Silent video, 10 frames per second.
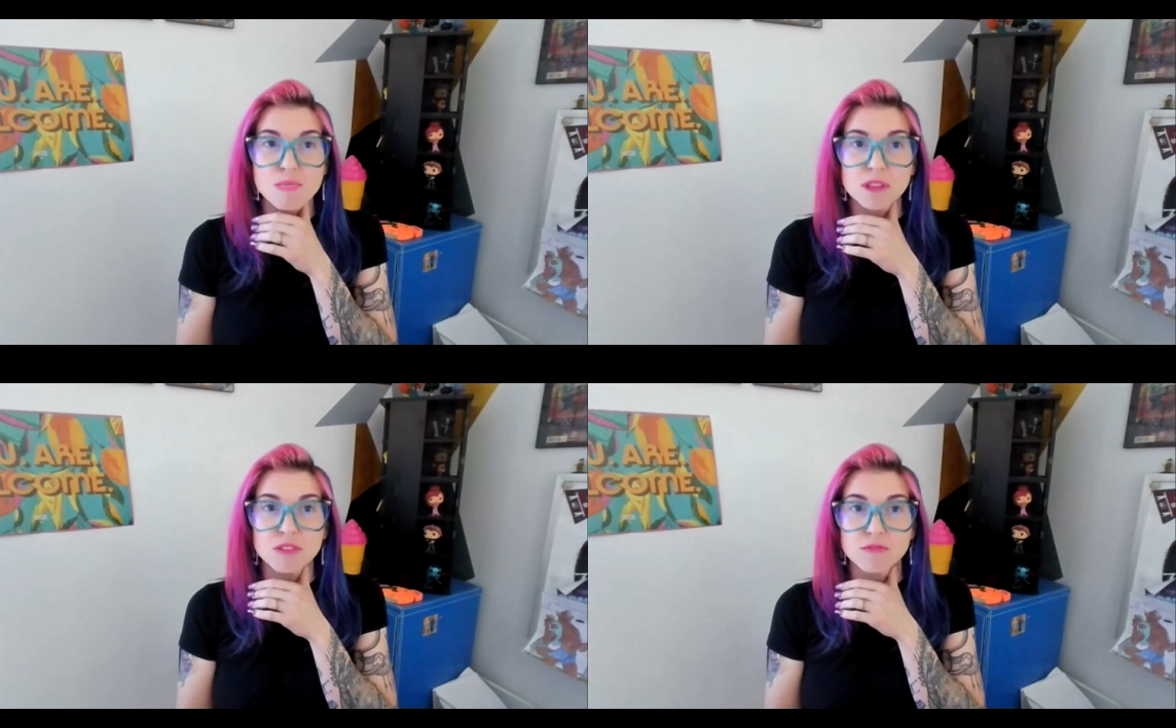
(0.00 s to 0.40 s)

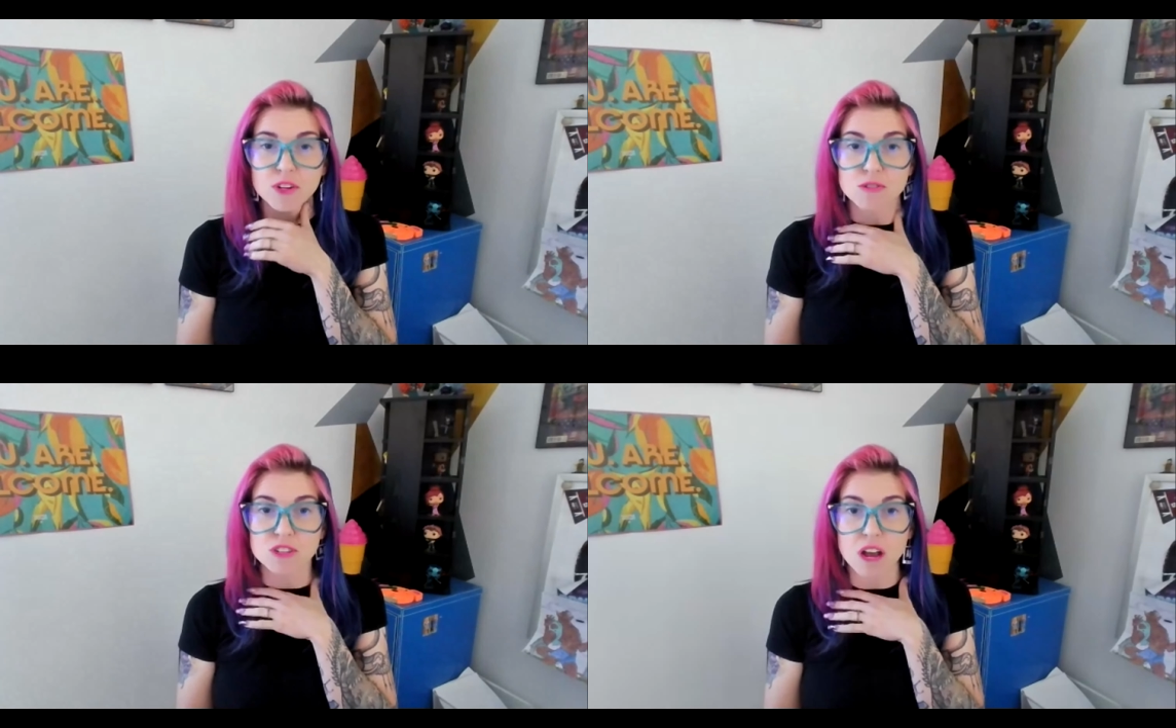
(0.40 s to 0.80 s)
Um, but the
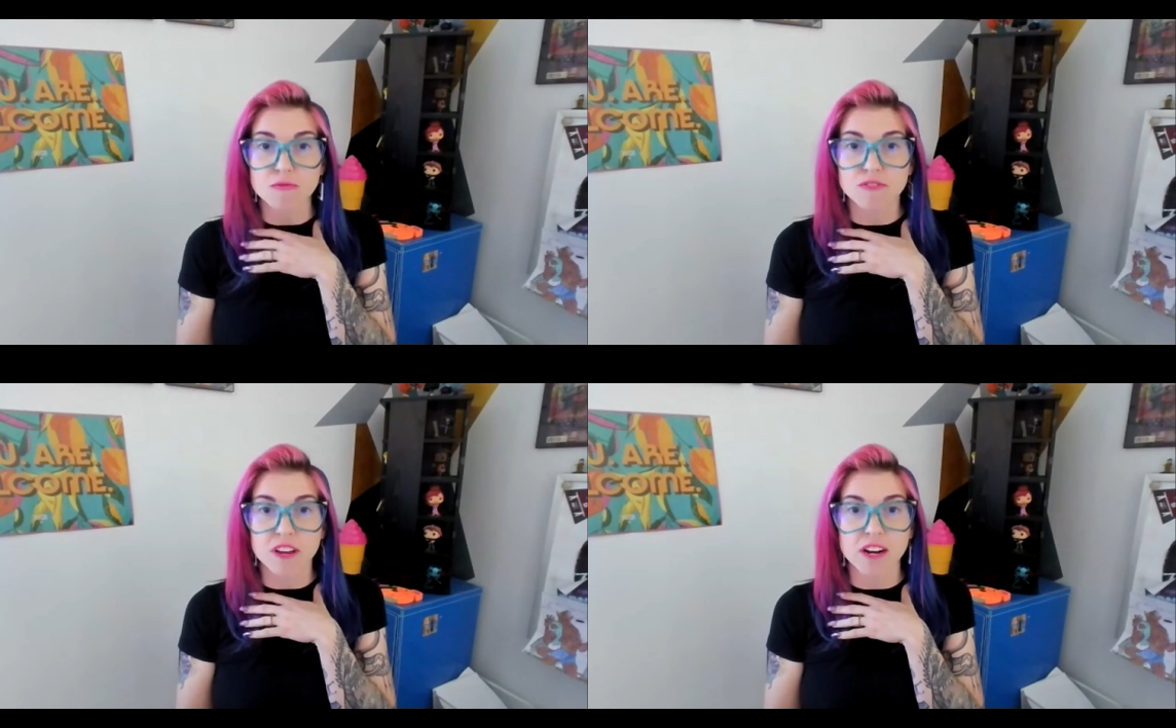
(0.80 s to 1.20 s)
virtual
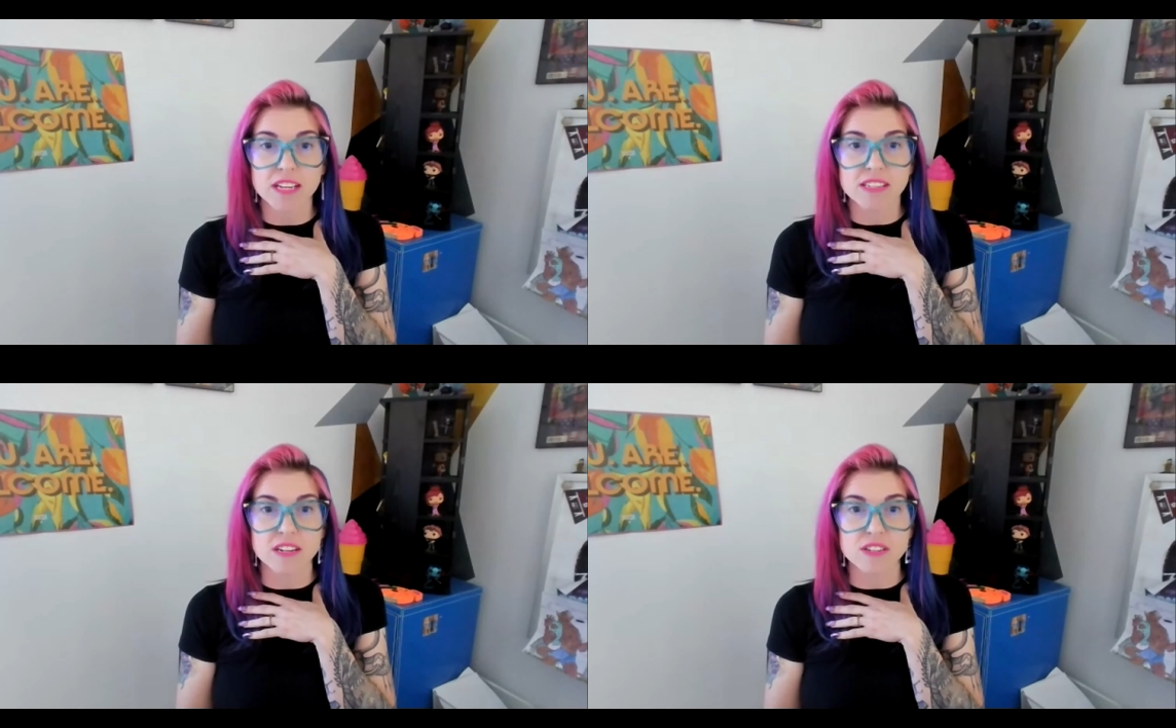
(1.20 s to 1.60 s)
job fair
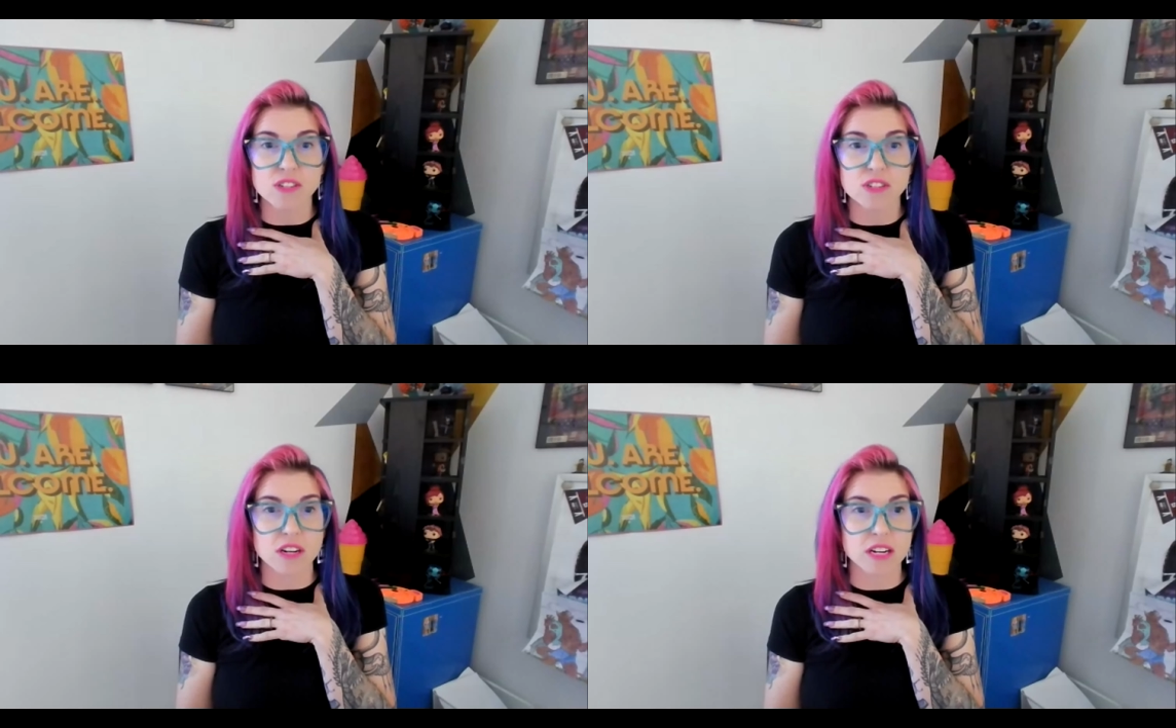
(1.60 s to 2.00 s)
is going to
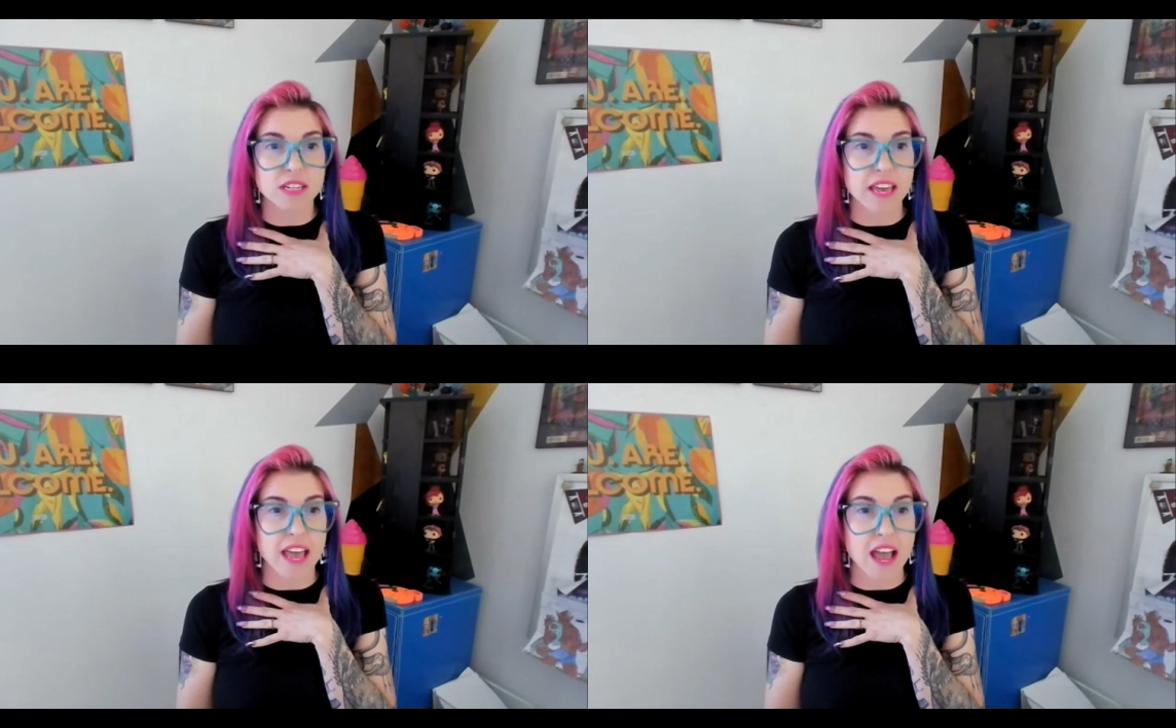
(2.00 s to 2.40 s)

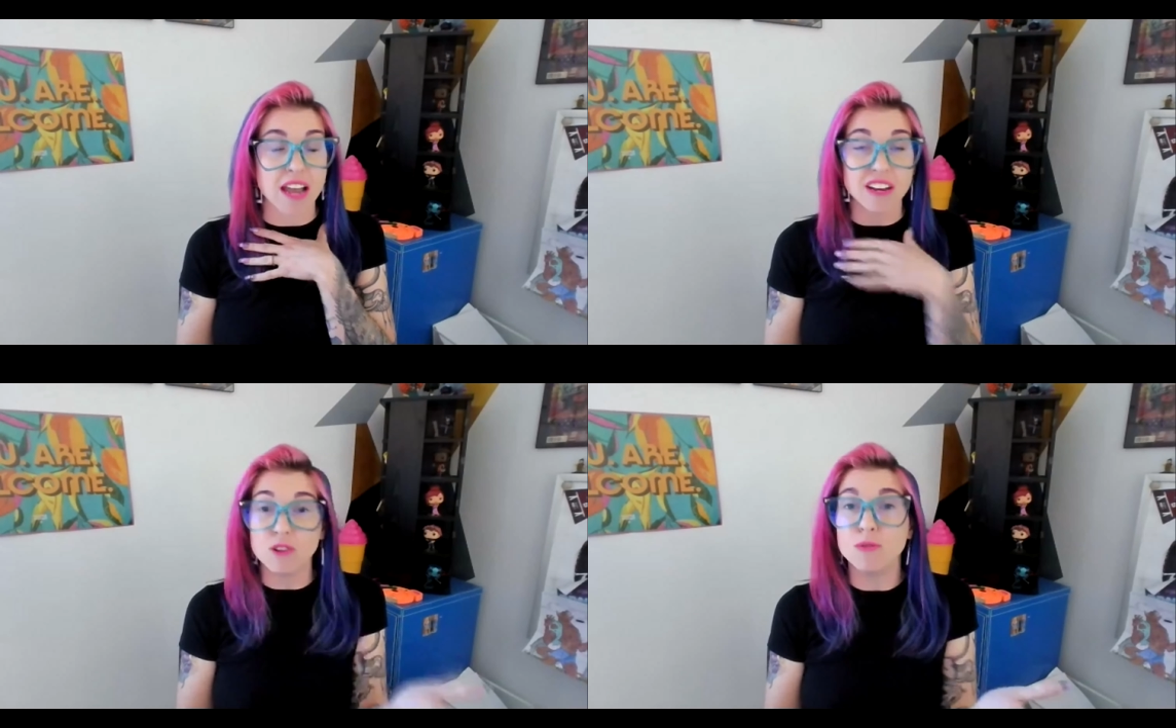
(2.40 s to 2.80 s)
start
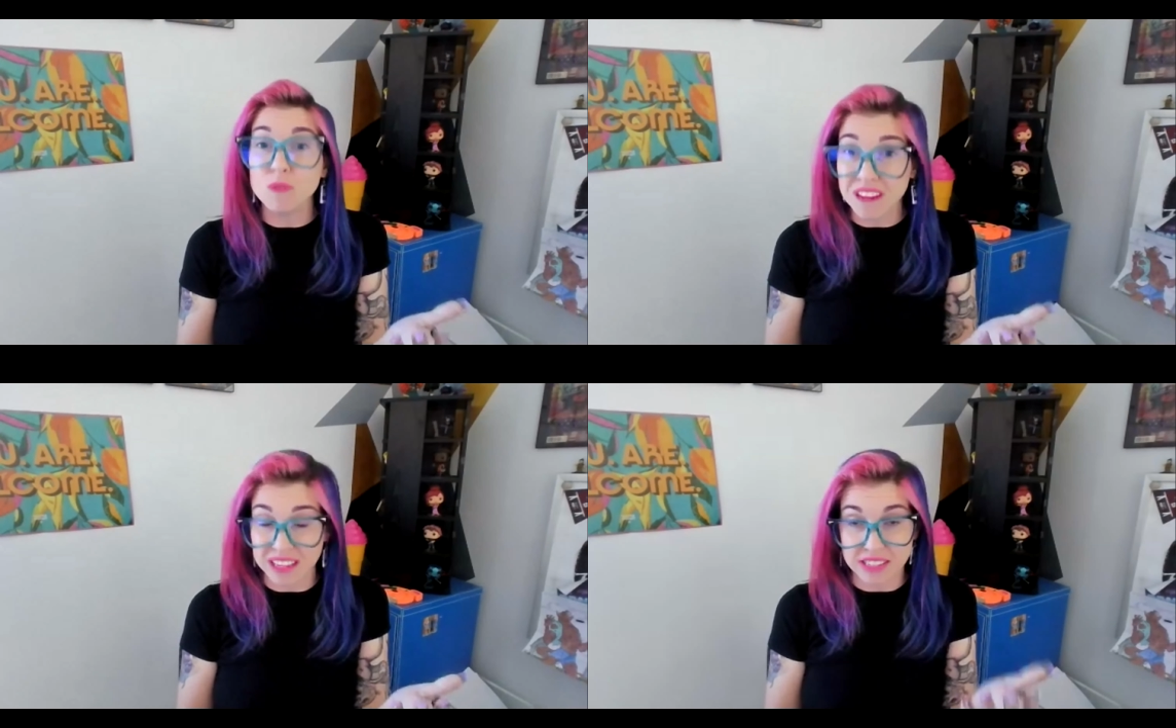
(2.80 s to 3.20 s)
at
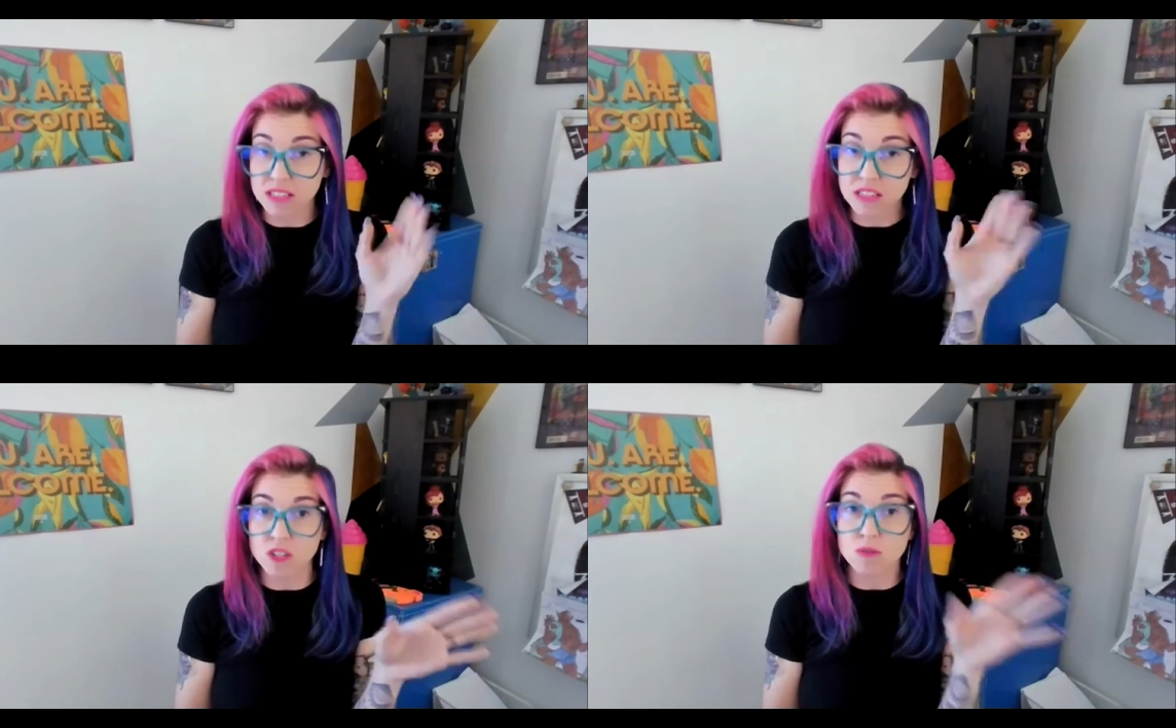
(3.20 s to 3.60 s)
noon. It's
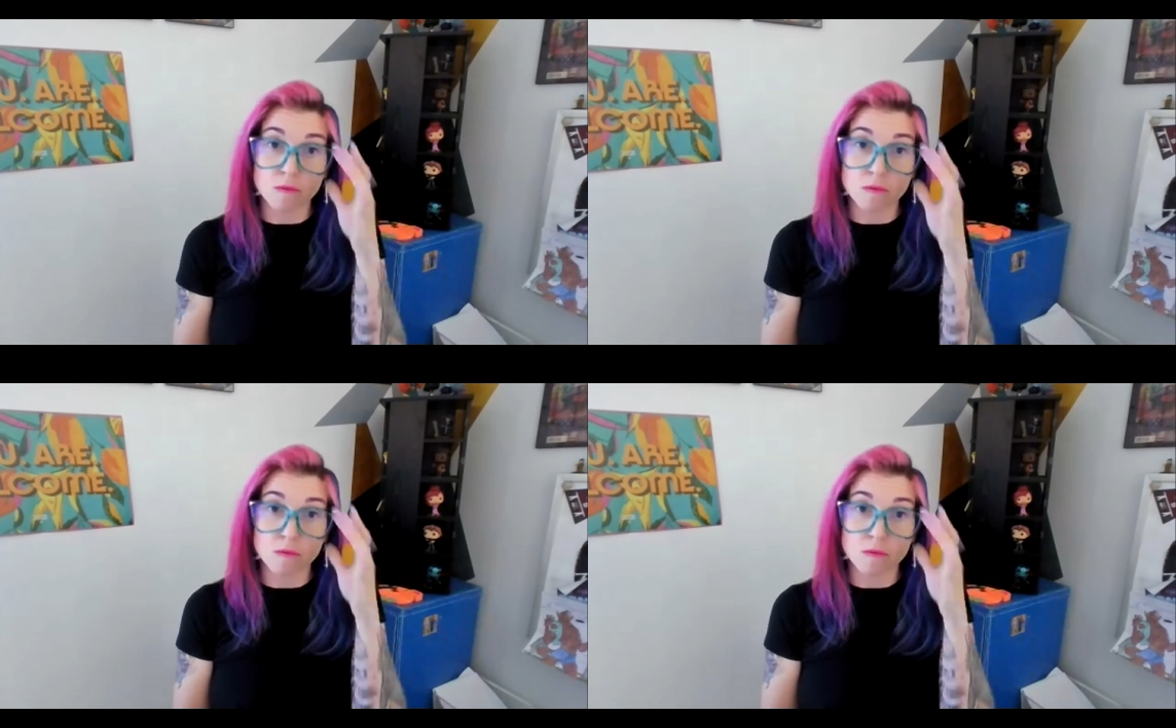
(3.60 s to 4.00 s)
going to start
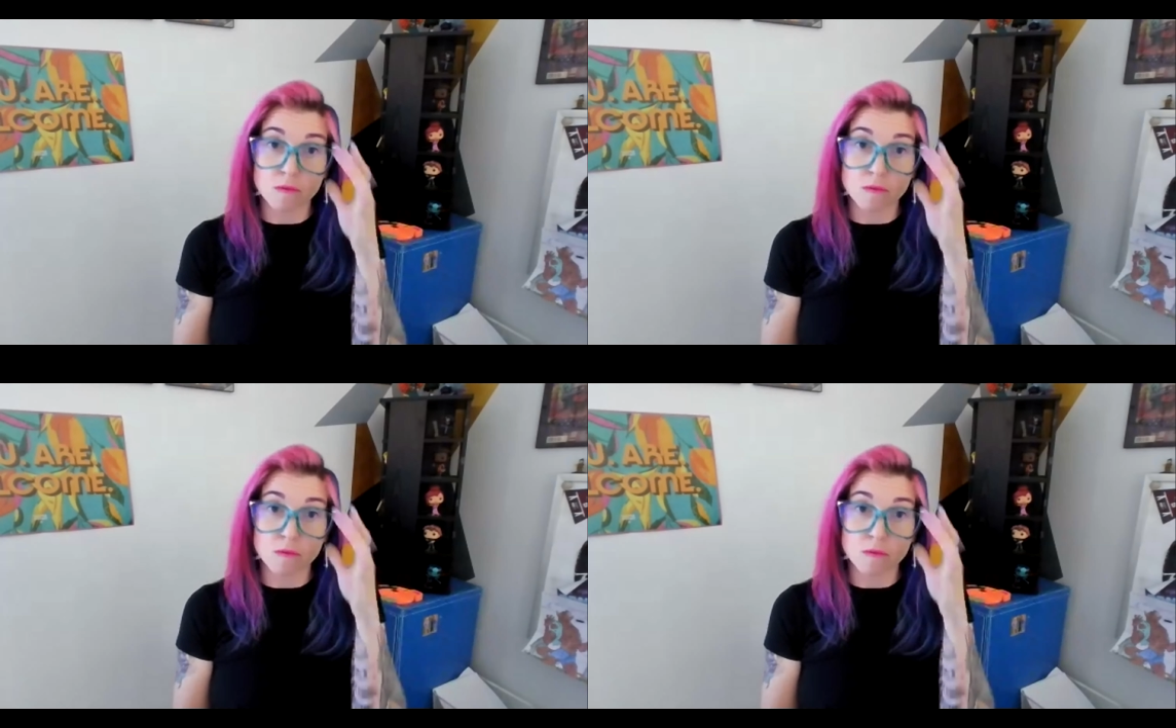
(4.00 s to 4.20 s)
12 p.m.